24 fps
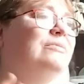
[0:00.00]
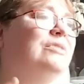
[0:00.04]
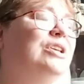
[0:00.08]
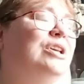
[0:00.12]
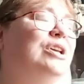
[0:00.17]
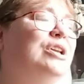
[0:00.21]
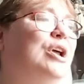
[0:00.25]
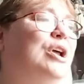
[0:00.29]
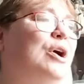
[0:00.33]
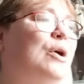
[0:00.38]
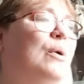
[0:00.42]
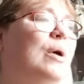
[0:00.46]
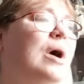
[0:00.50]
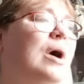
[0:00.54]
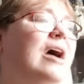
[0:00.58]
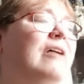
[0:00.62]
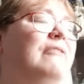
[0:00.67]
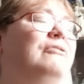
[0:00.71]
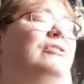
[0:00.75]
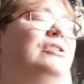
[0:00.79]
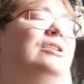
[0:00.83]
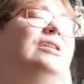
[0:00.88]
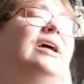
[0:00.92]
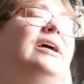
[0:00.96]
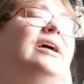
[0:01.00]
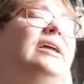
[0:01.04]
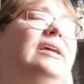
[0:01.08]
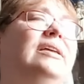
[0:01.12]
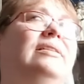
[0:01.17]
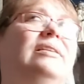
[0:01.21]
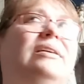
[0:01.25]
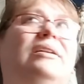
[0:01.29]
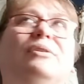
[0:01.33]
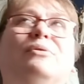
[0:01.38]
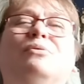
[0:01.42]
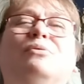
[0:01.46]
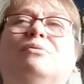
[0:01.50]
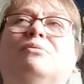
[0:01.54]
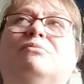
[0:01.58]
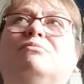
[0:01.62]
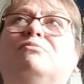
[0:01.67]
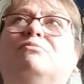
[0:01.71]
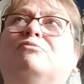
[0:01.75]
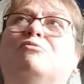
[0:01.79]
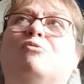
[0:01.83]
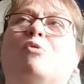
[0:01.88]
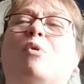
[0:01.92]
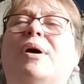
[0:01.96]
you know, I feel lucky that it
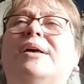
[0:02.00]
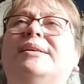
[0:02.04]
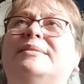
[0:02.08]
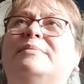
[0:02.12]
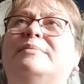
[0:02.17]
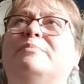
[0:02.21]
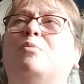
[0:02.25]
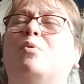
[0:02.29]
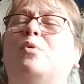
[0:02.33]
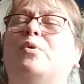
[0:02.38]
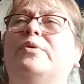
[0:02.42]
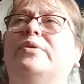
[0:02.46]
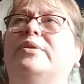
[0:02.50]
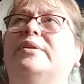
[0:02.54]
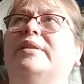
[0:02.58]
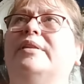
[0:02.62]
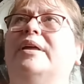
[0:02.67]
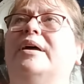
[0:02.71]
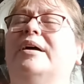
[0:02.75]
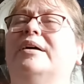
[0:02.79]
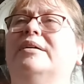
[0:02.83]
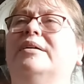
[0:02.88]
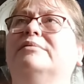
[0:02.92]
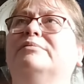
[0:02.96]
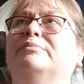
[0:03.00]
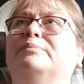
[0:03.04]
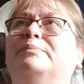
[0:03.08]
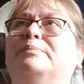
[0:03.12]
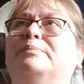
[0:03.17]
wasn't more than that.